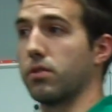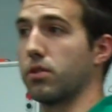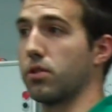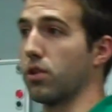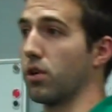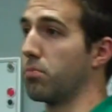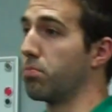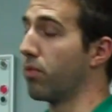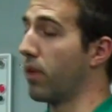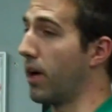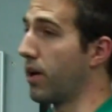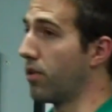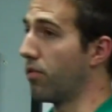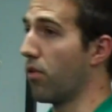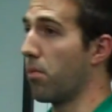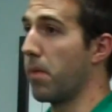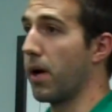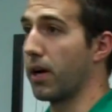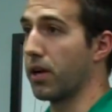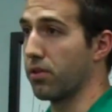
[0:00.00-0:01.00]
good blend of
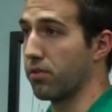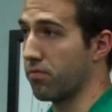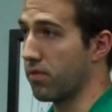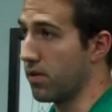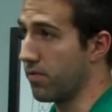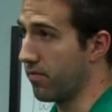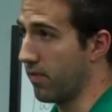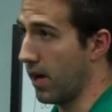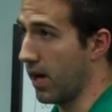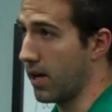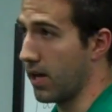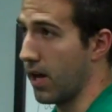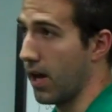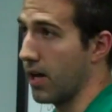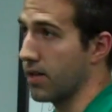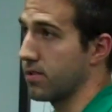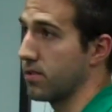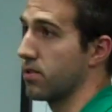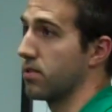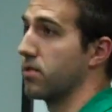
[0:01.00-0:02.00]
omega-3 fatty
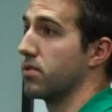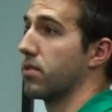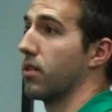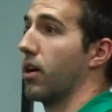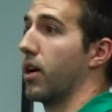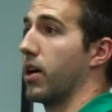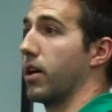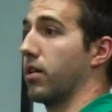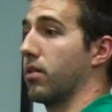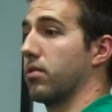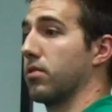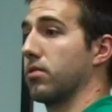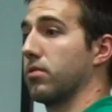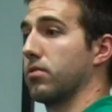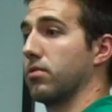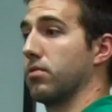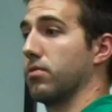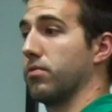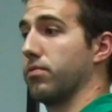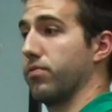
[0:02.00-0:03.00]
acids like
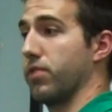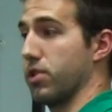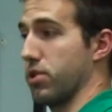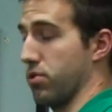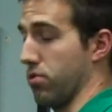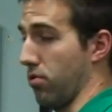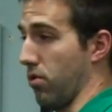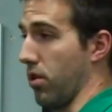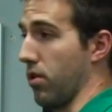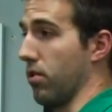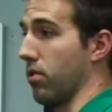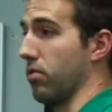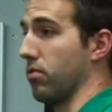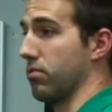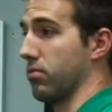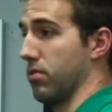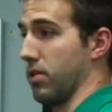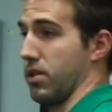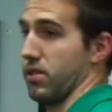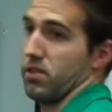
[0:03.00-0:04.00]
fish oil
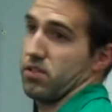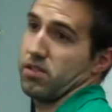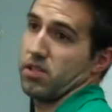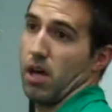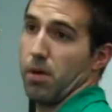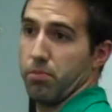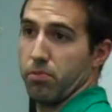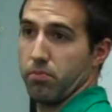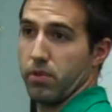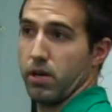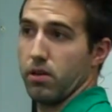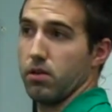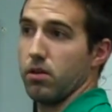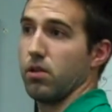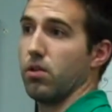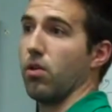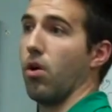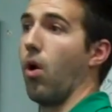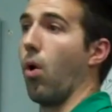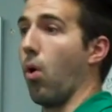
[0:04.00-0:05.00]
as a supplement,
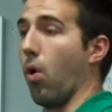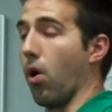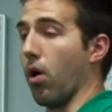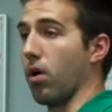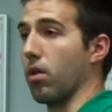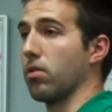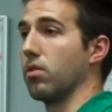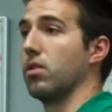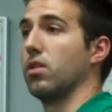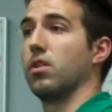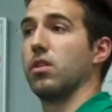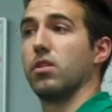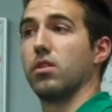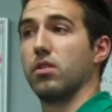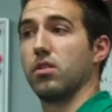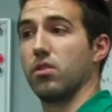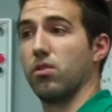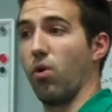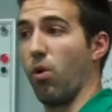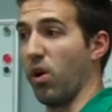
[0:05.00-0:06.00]
or
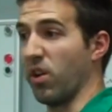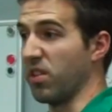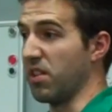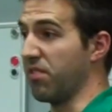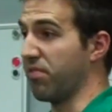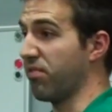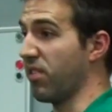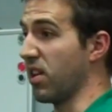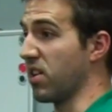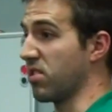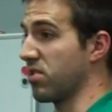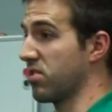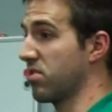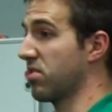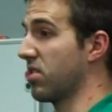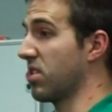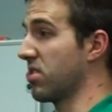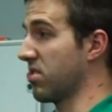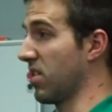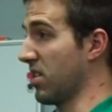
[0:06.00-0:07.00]
oily fish,
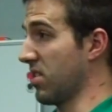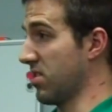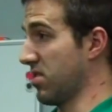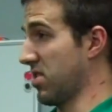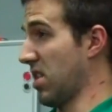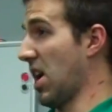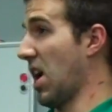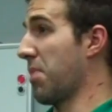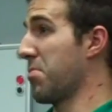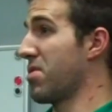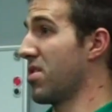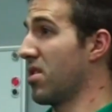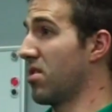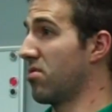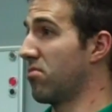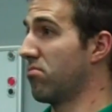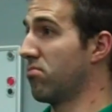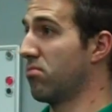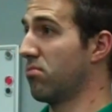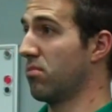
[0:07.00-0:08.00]
things like
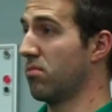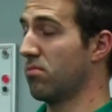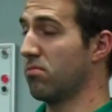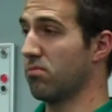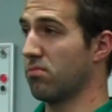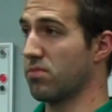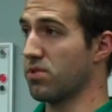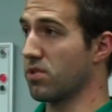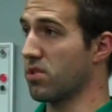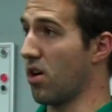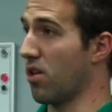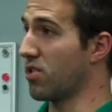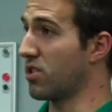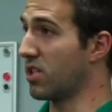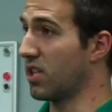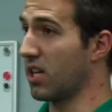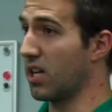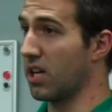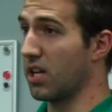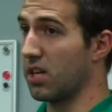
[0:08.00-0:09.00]
salmon,
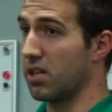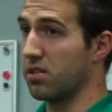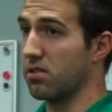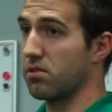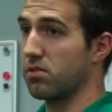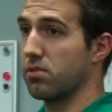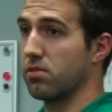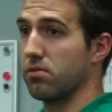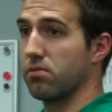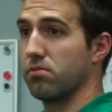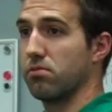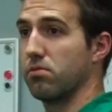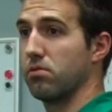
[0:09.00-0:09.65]
sardines,